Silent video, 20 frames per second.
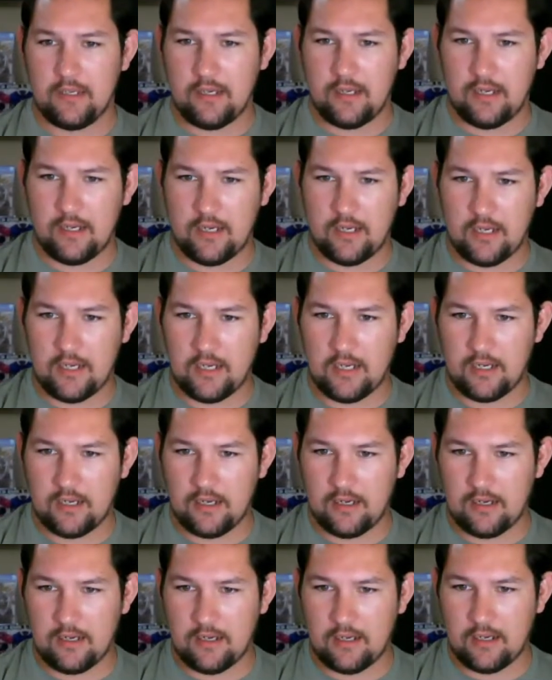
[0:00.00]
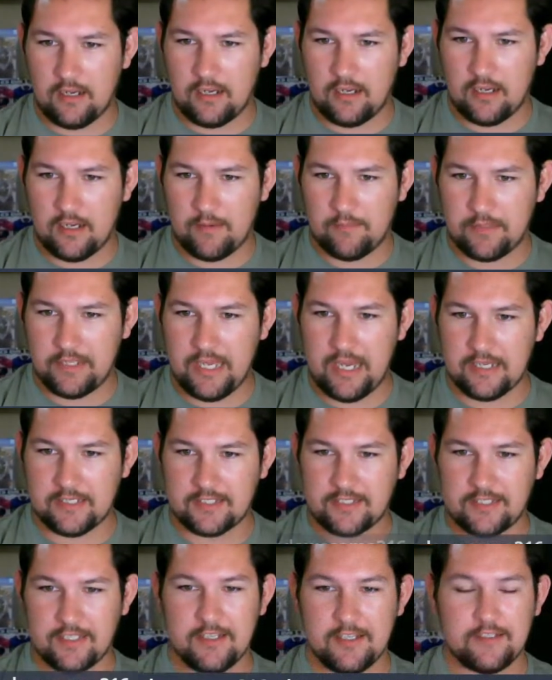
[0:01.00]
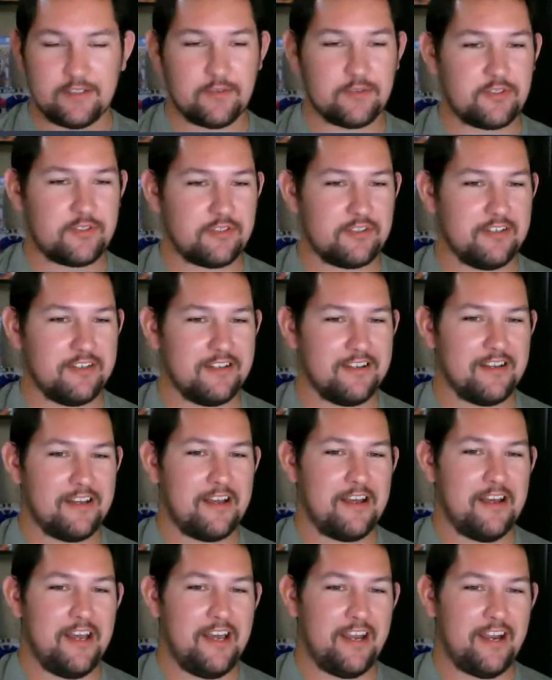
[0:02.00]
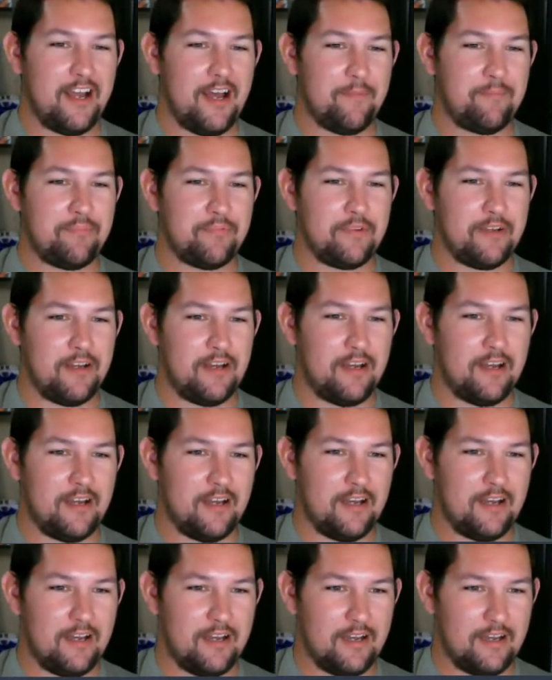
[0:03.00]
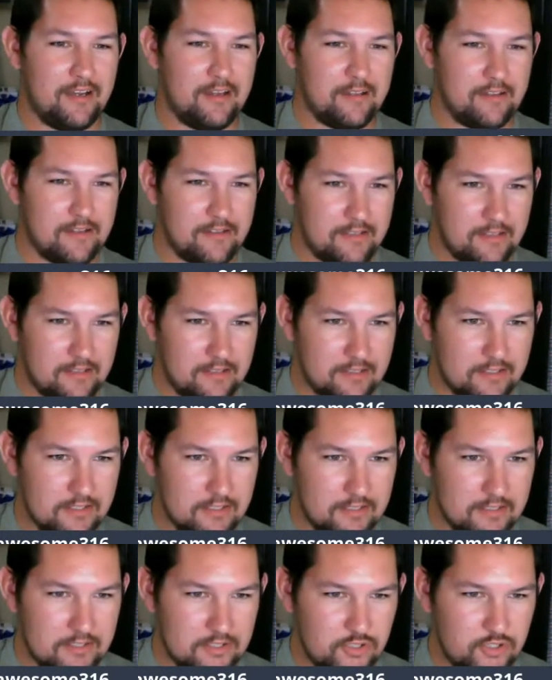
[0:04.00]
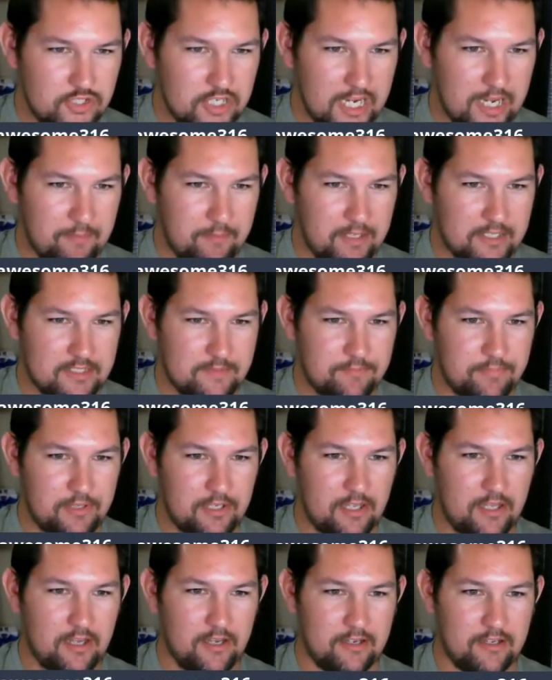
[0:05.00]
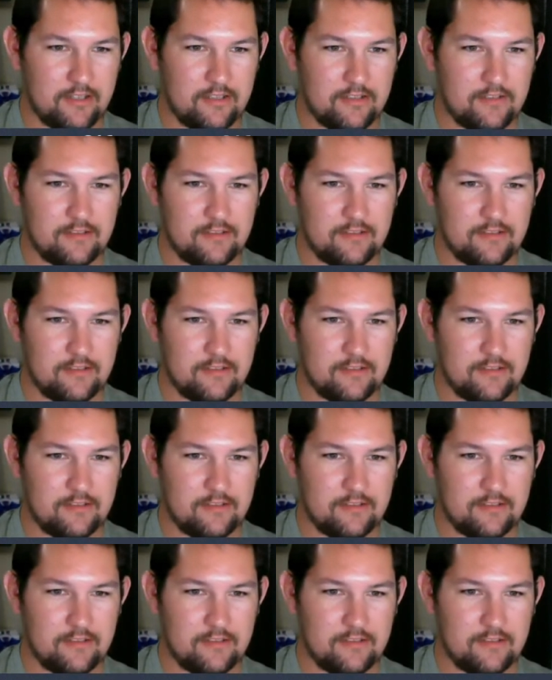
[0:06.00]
Uh, yes. So head up. Uh, shameless plug.